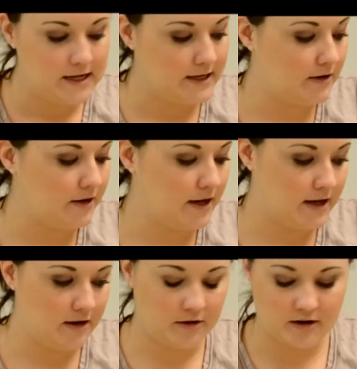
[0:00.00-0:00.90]
Now cutting
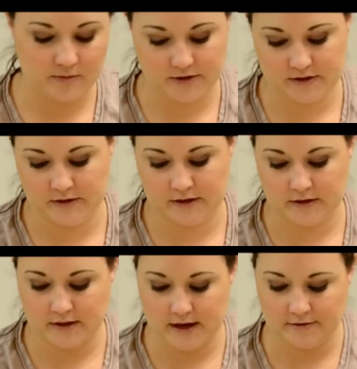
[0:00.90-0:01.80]
out cardboard's a little
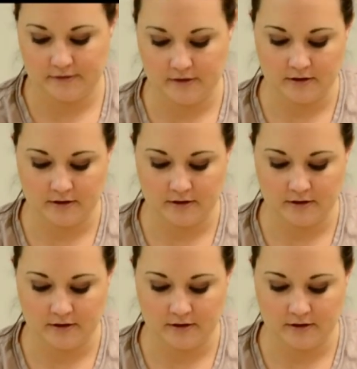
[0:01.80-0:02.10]
tough.